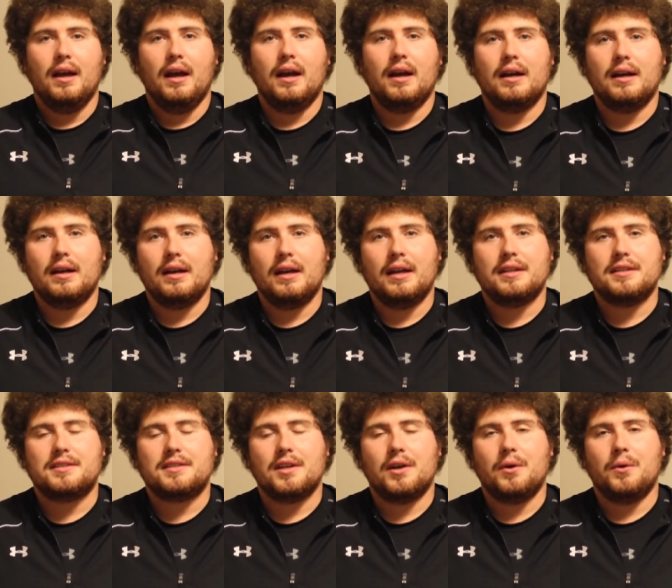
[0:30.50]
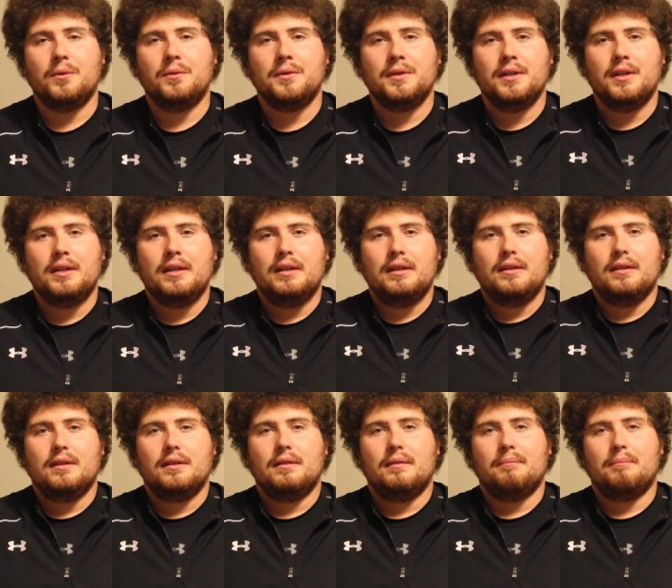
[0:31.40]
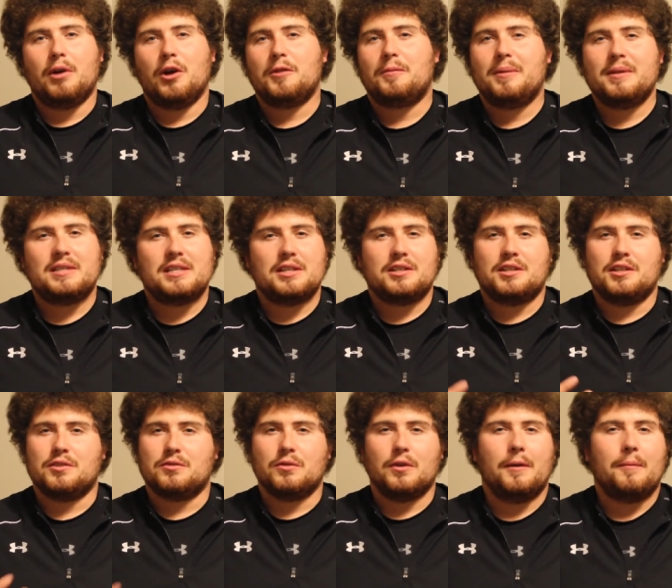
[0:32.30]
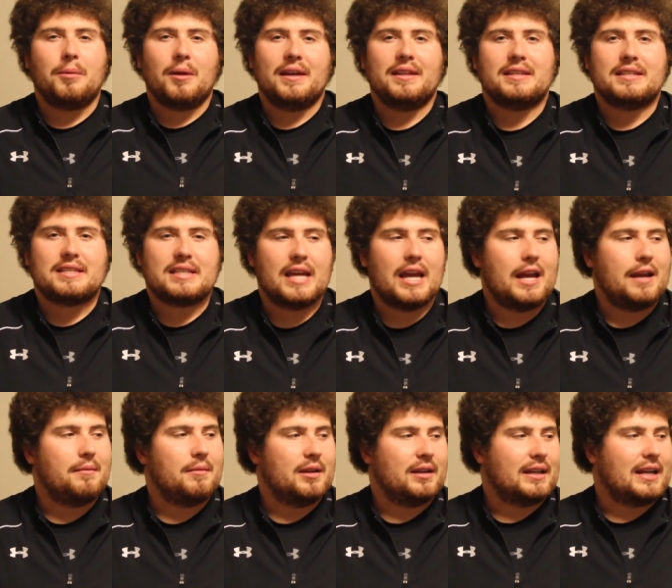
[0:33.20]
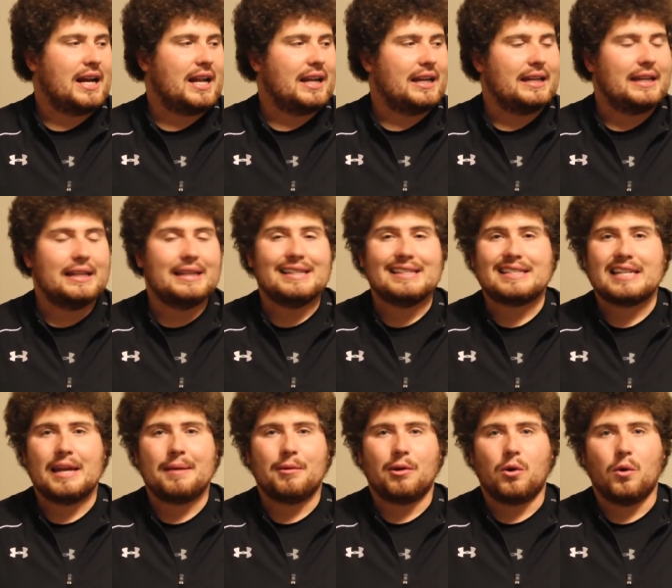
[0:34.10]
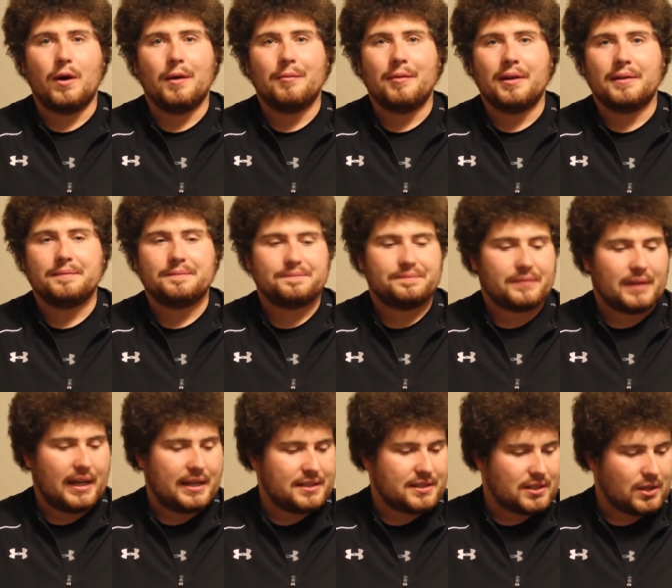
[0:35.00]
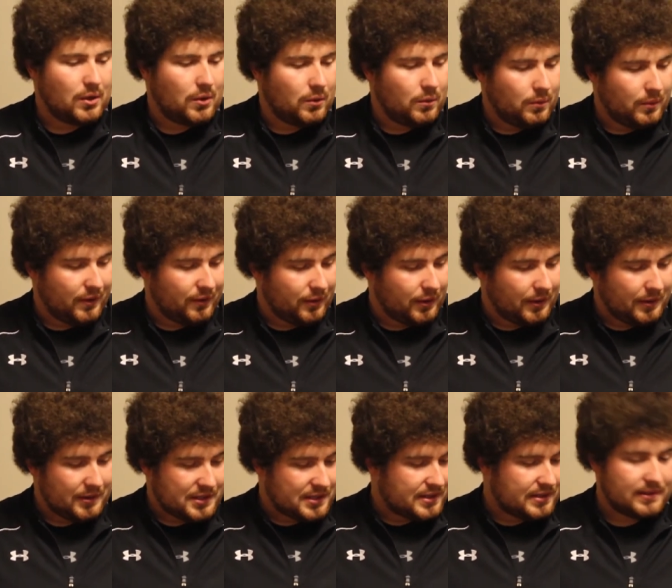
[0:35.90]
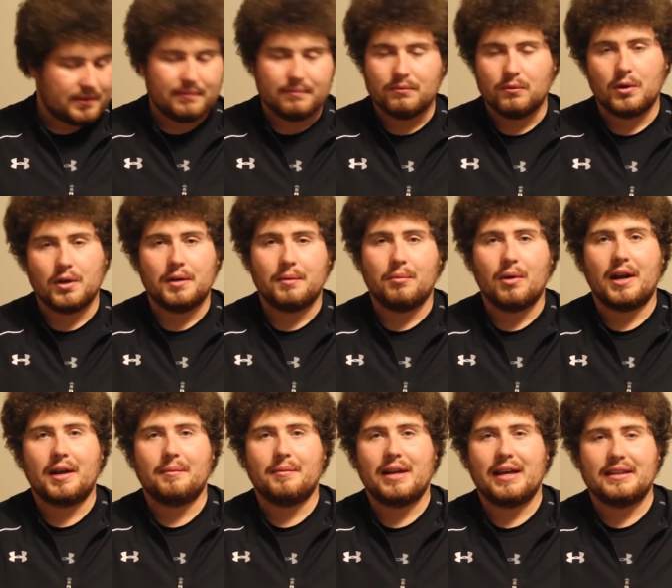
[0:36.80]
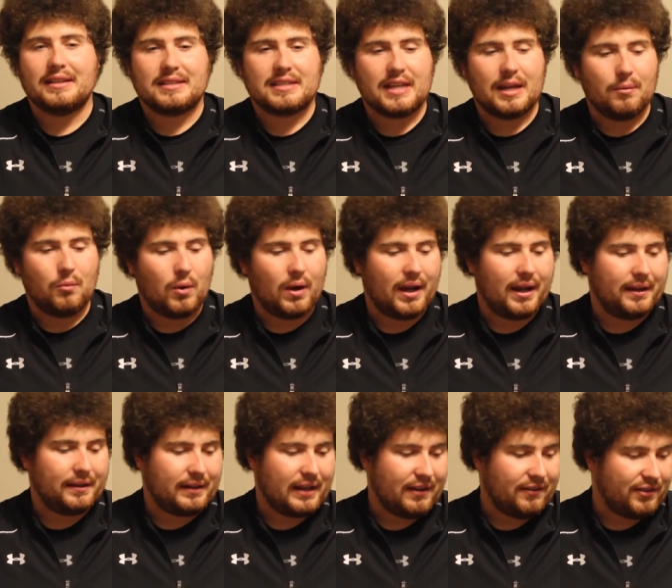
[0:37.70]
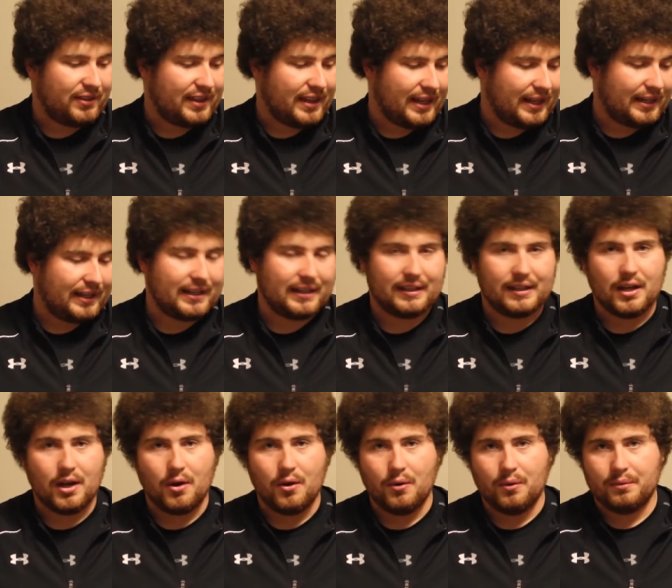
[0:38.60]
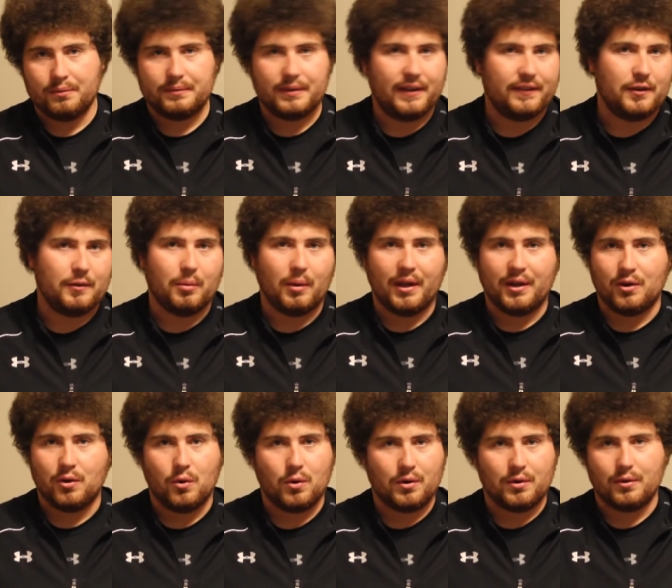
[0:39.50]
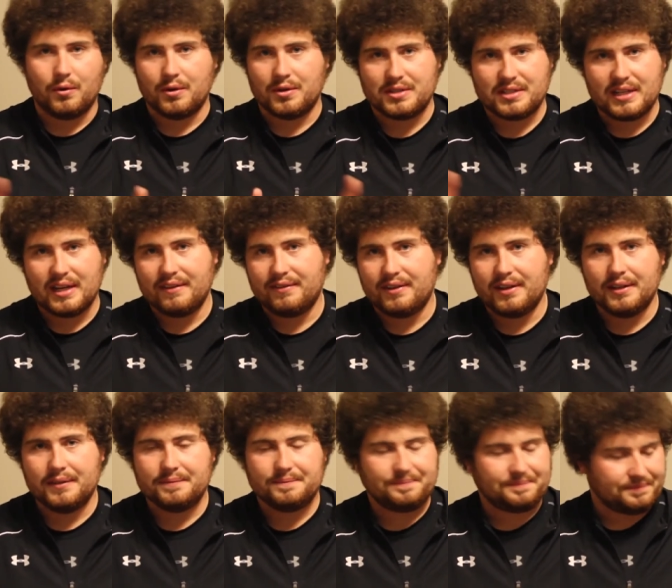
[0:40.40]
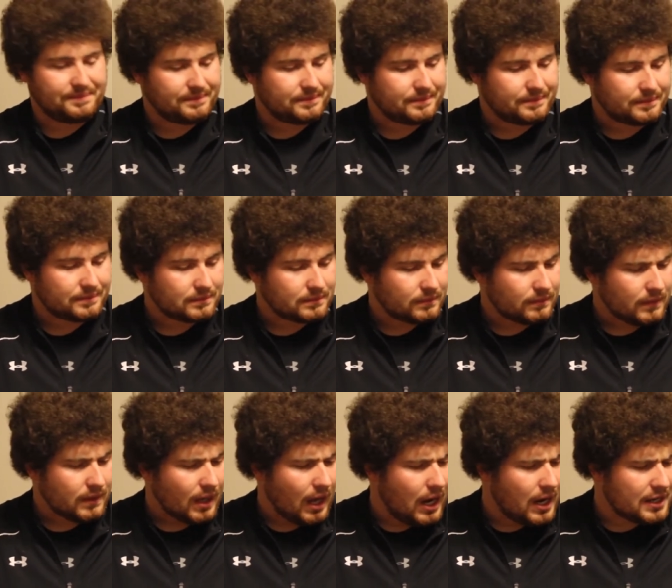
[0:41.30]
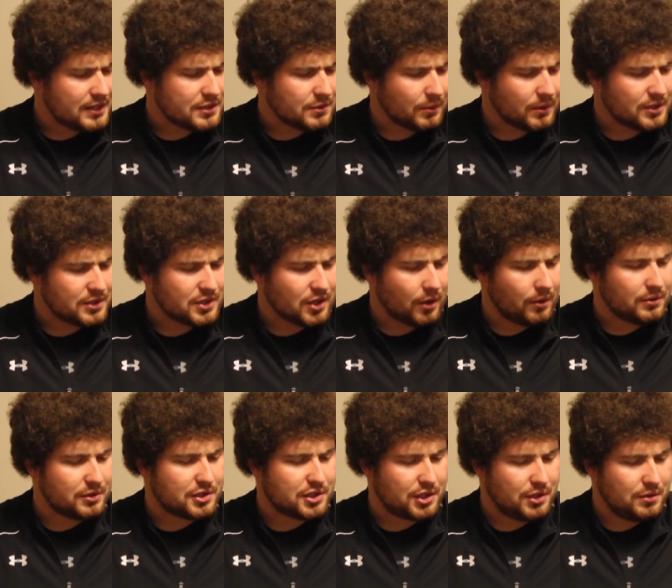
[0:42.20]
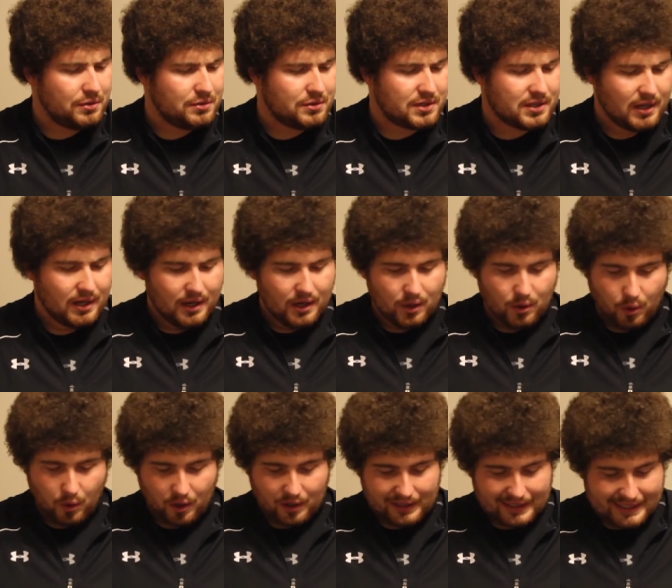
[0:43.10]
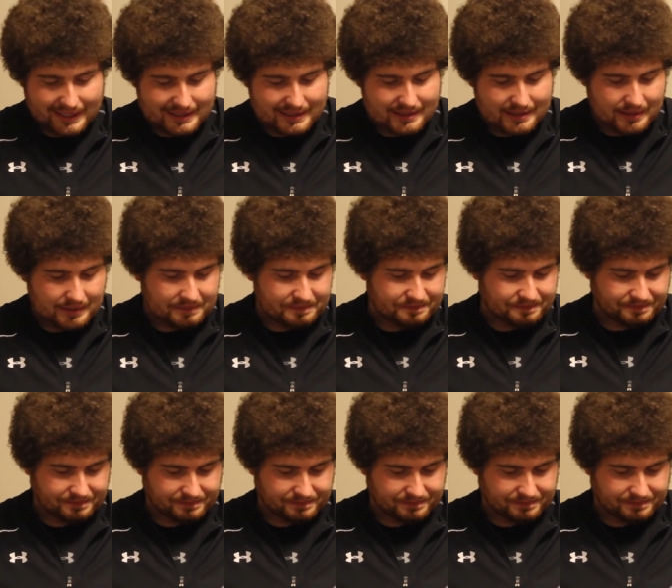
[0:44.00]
Uh, and so both positions really play the same and kind of need the same equipment. And so we really just, we're going to break them down the same way. Everything can go if you play corner or safety. All right, so we're going to start with shoes or cleats.